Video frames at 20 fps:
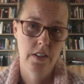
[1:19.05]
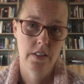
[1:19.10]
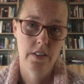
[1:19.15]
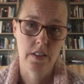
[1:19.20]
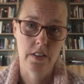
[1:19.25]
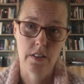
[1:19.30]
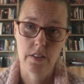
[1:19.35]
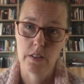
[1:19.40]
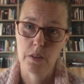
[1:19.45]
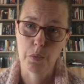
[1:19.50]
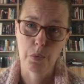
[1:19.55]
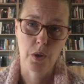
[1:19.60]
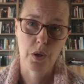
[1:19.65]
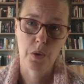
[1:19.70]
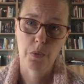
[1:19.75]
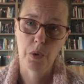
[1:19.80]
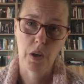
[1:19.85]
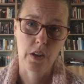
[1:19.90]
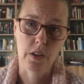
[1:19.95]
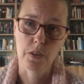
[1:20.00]
the
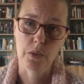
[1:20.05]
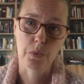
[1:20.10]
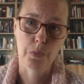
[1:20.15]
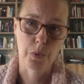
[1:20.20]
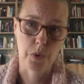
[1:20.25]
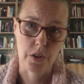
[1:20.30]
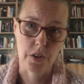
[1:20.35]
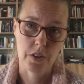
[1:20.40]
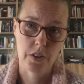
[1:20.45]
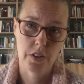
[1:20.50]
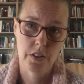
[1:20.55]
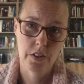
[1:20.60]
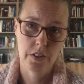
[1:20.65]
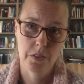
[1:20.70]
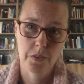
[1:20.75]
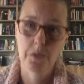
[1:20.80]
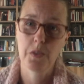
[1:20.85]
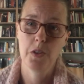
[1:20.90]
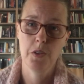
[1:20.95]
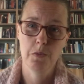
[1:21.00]
work will
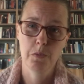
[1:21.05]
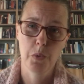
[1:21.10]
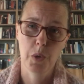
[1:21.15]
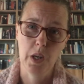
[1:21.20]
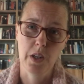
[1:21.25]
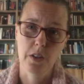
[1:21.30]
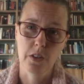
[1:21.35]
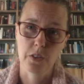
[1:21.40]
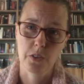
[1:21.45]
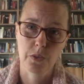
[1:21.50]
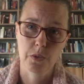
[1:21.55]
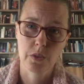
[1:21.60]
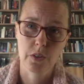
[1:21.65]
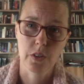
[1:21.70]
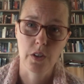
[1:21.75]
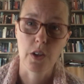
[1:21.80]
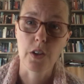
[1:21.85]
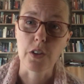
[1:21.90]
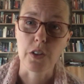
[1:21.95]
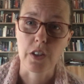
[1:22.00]
not
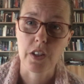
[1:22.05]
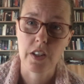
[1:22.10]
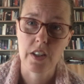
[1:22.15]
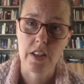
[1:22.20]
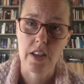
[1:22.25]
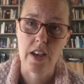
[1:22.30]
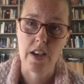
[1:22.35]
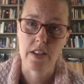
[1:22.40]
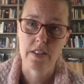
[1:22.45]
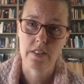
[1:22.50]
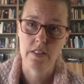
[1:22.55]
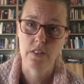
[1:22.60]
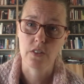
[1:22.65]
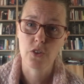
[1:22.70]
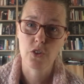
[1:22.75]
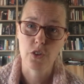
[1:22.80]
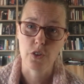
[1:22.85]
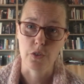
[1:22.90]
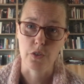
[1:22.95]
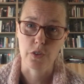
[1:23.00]
look as it
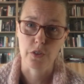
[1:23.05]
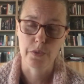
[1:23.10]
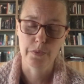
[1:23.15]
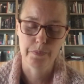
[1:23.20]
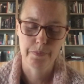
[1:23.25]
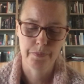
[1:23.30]
should.